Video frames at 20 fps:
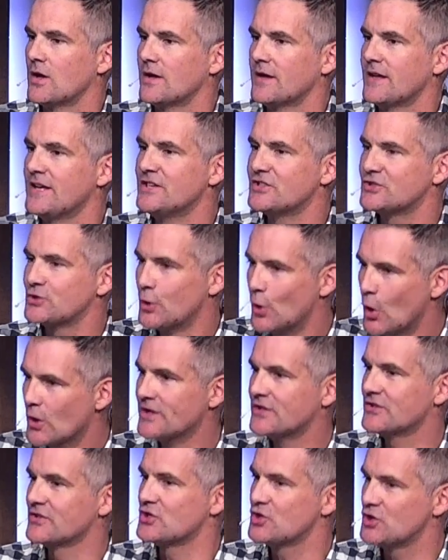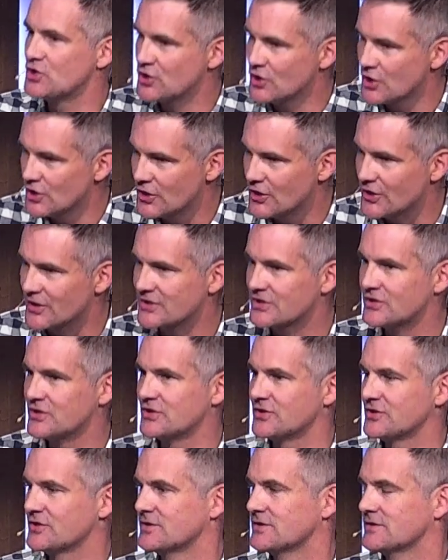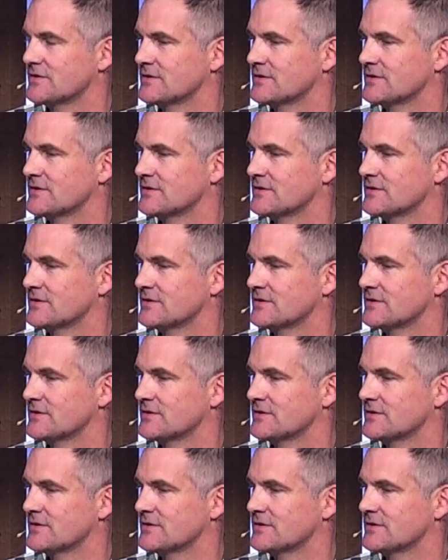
He's talking to the church.